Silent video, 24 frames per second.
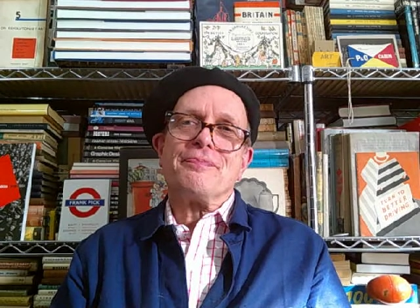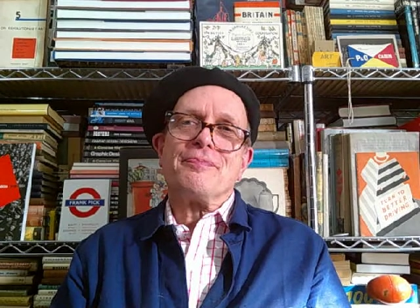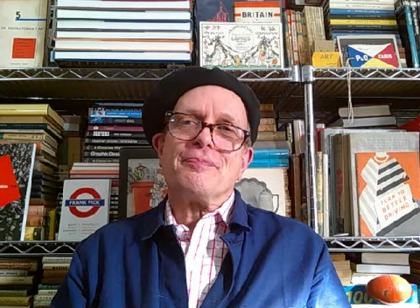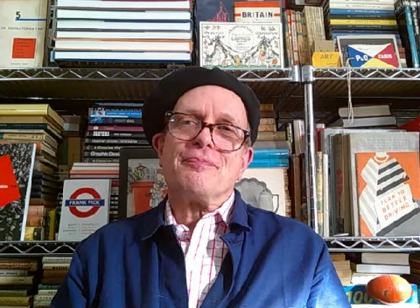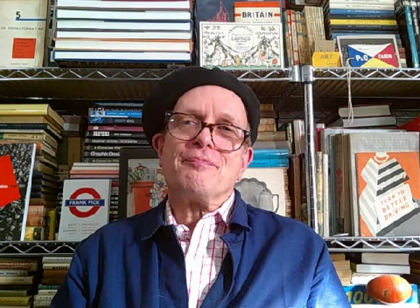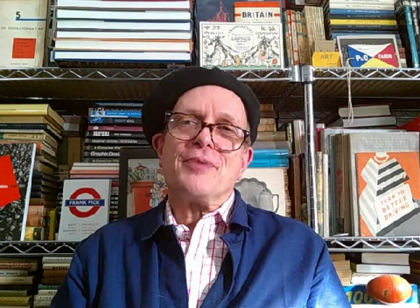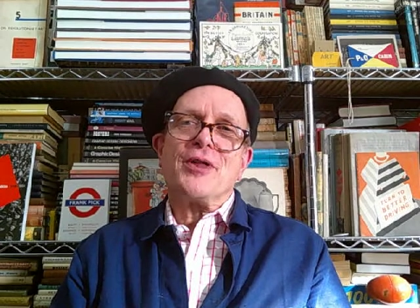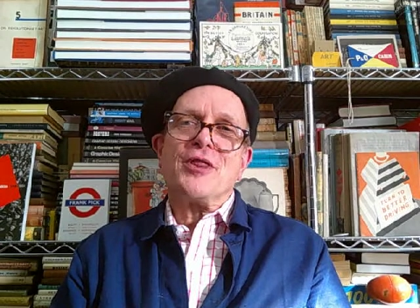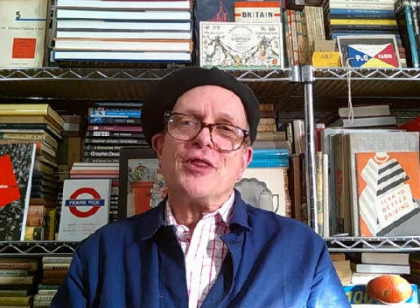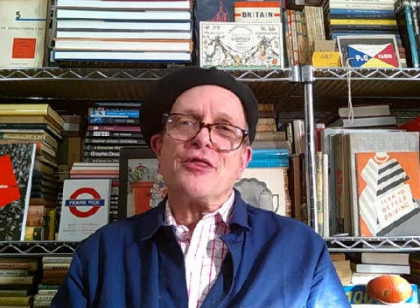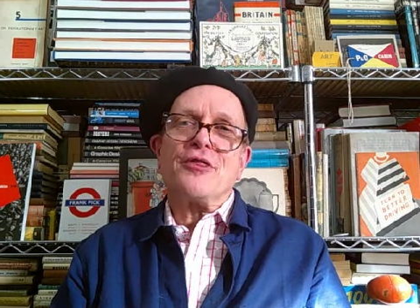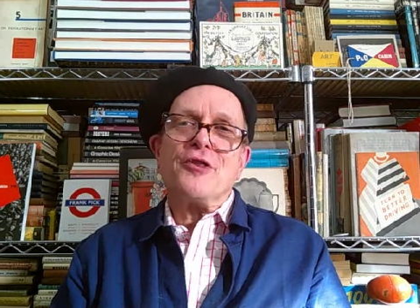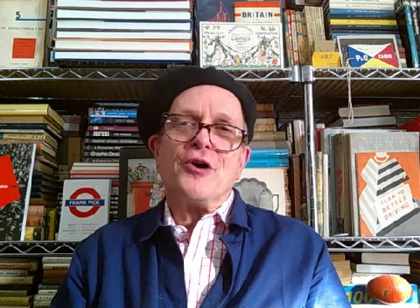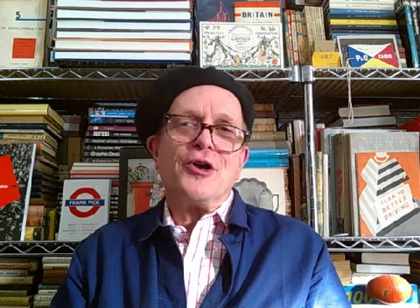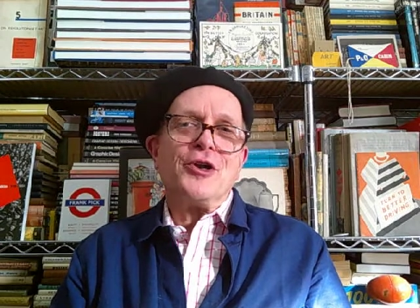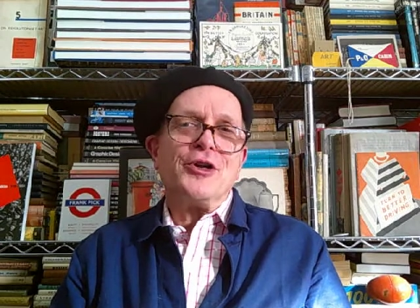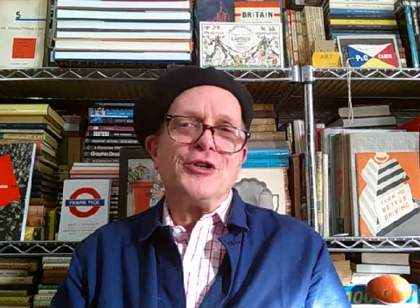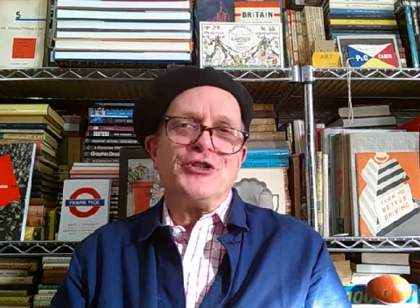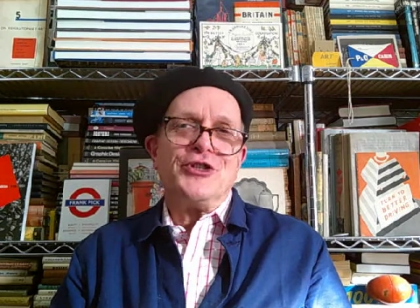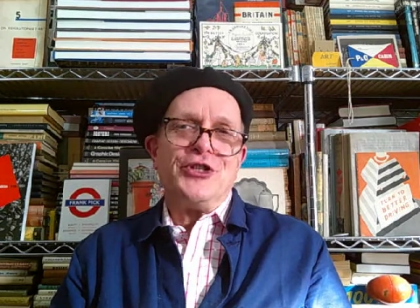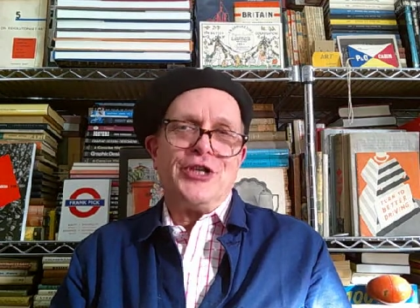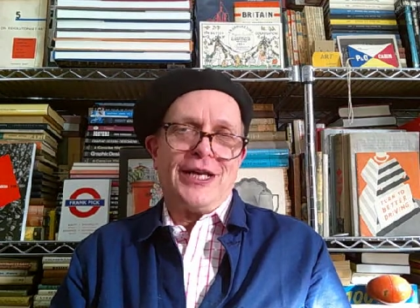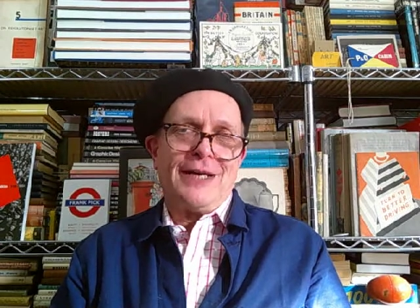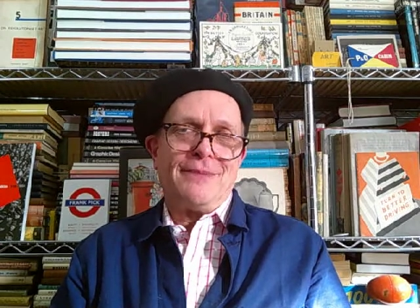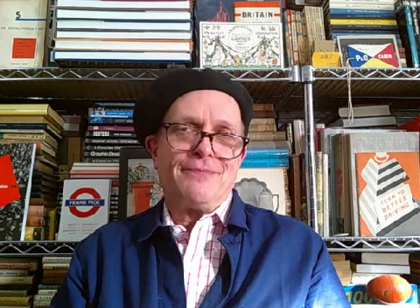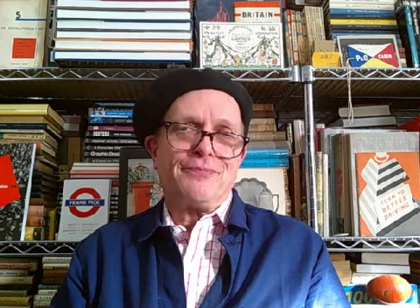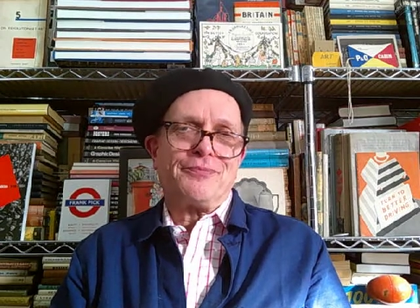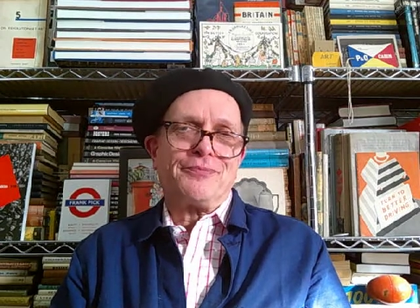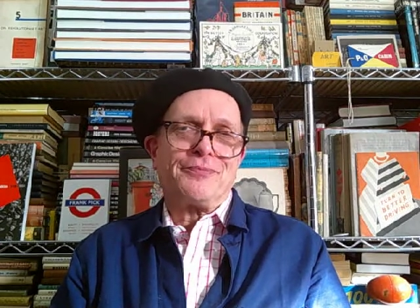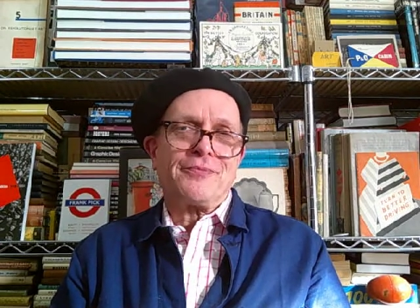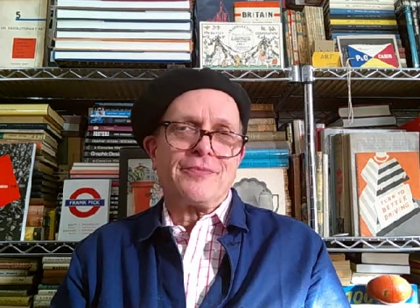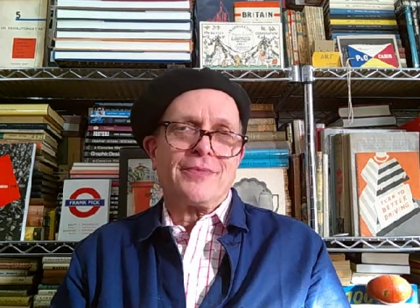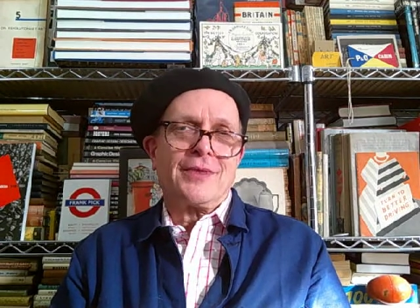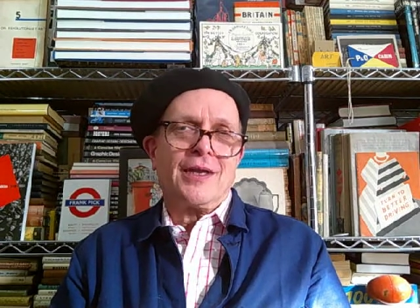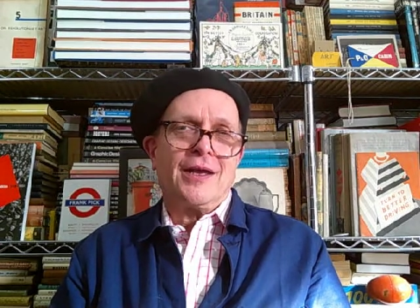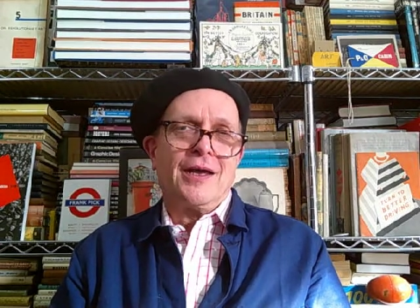pathology,
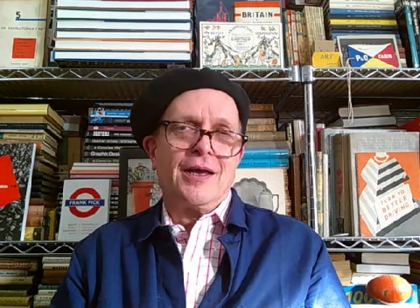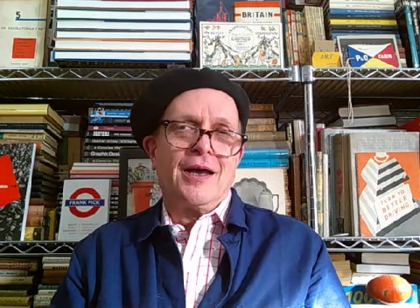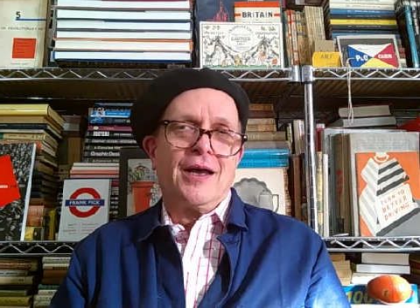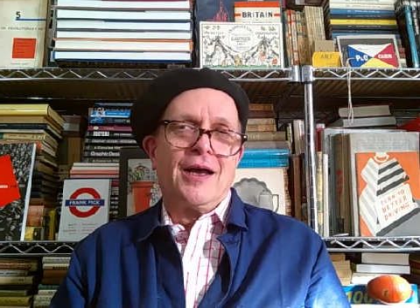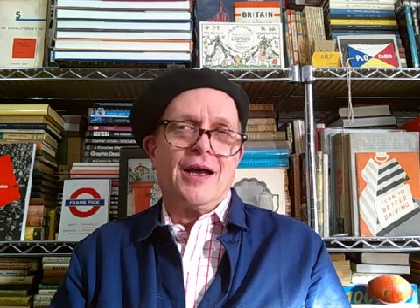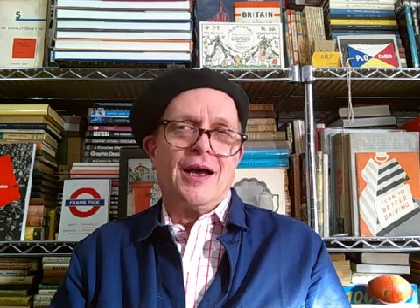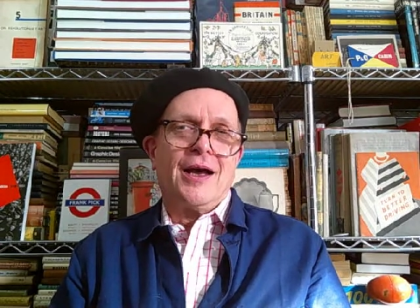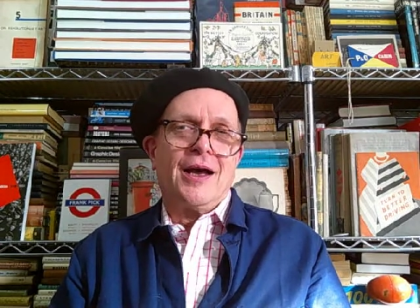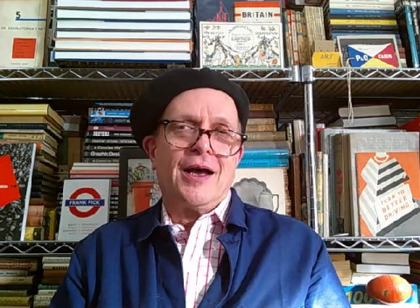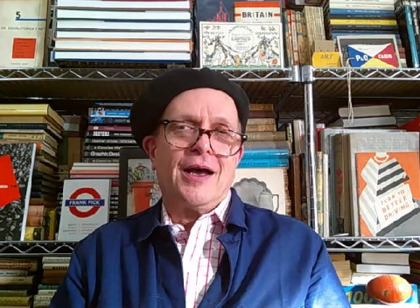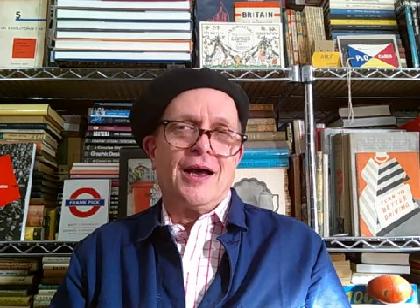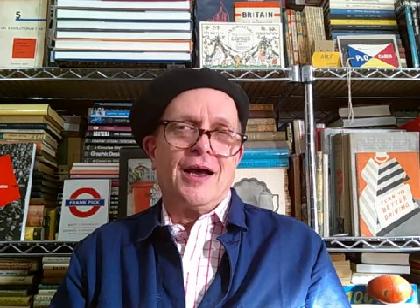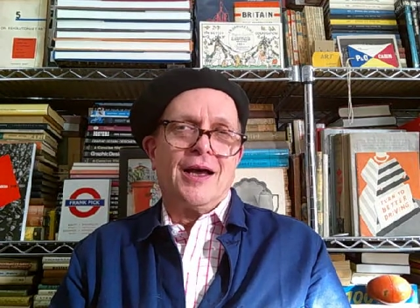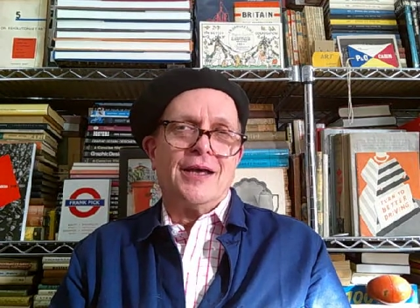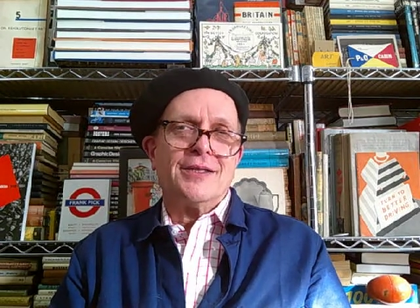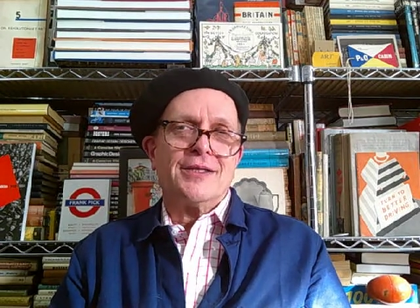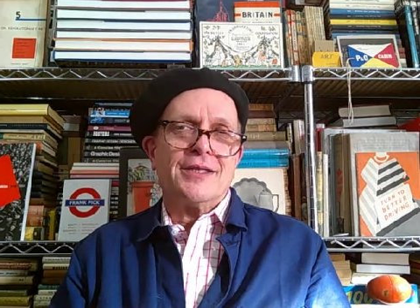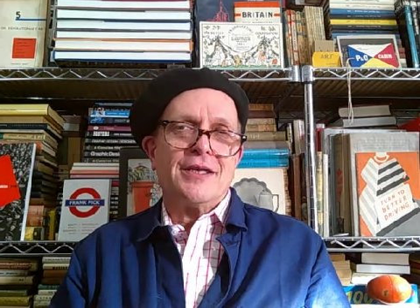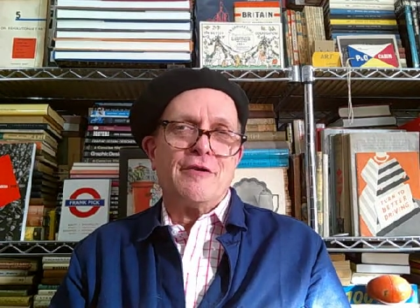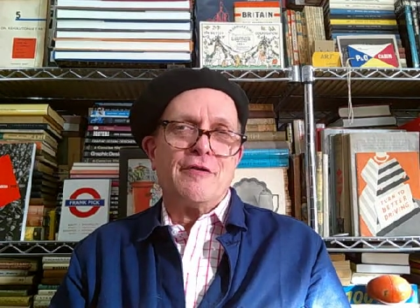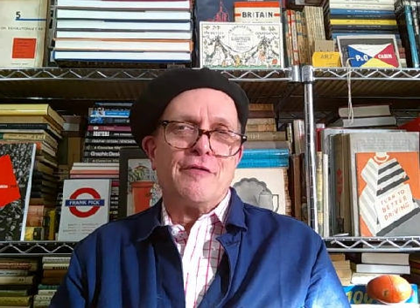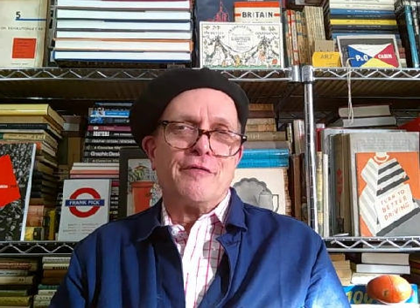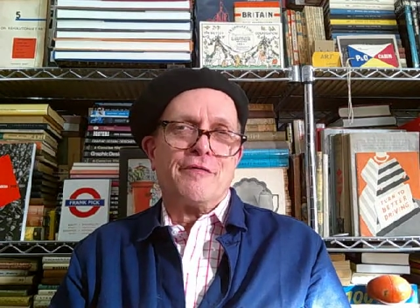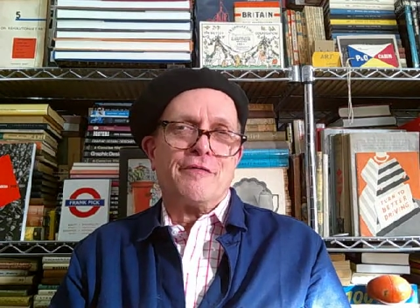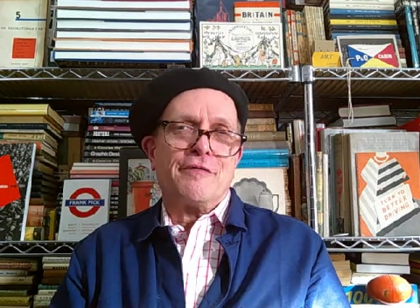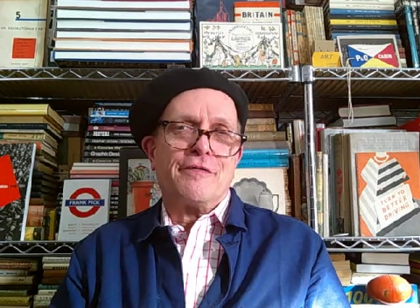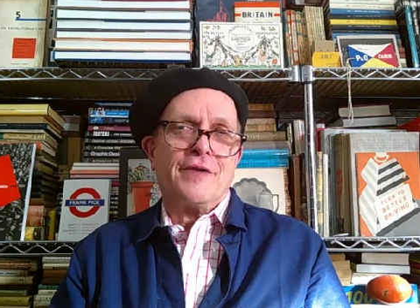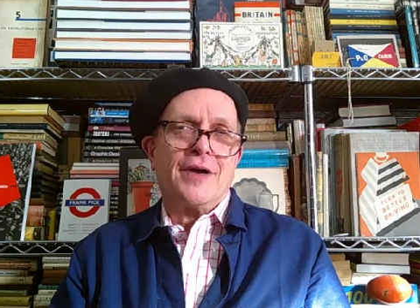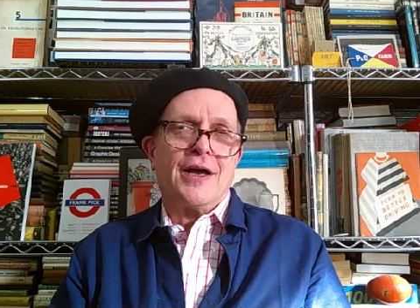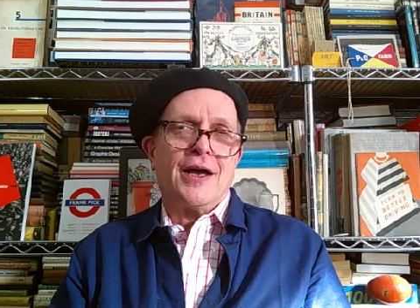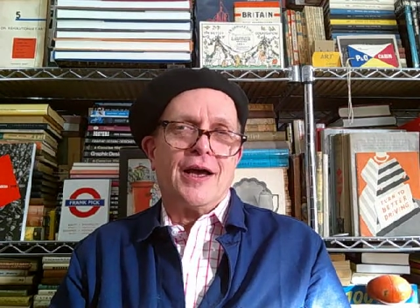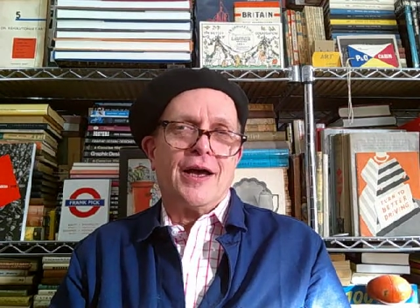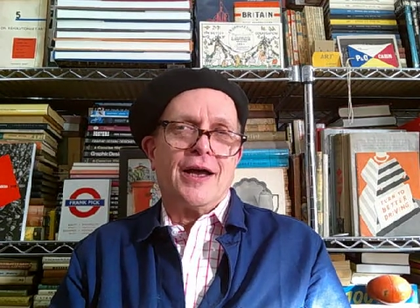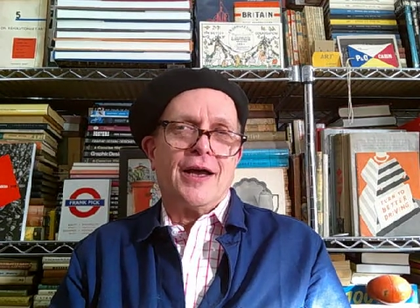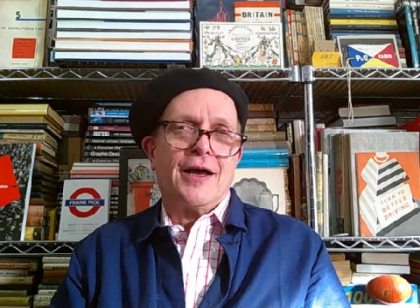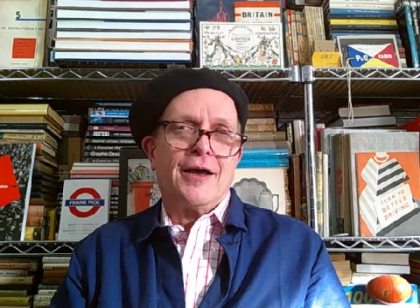uh, as if
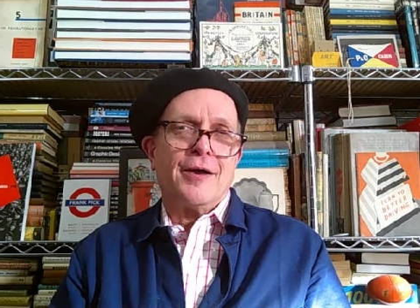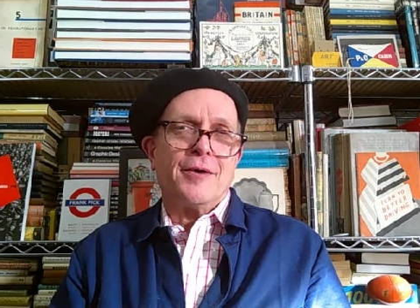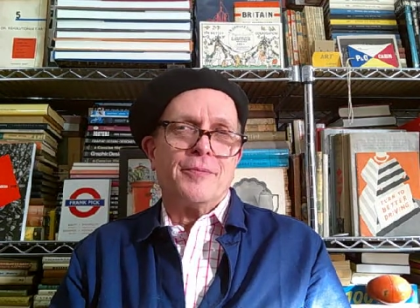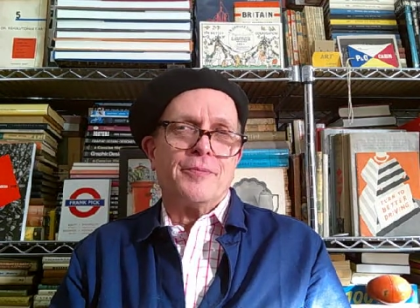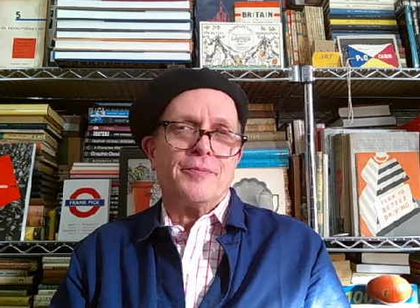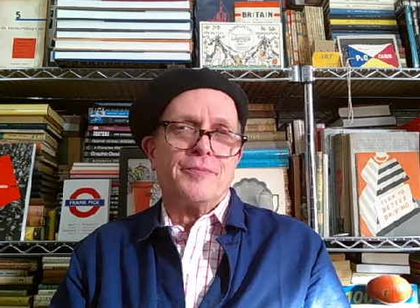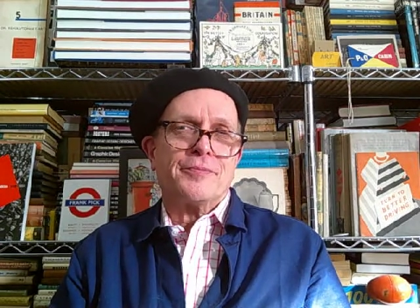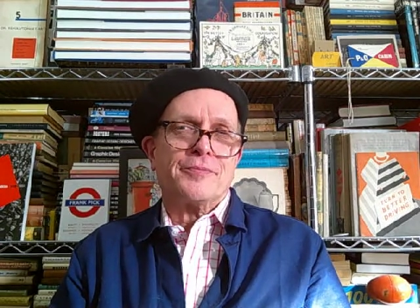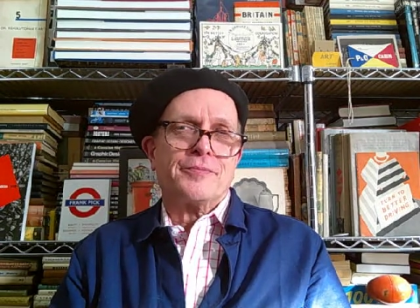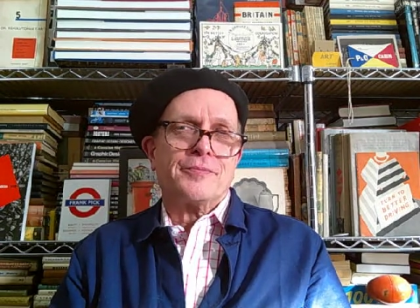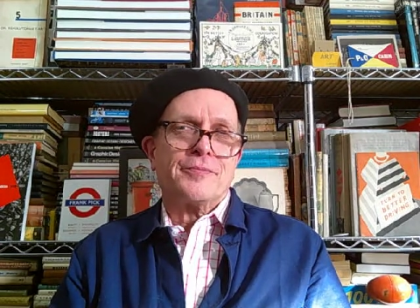um,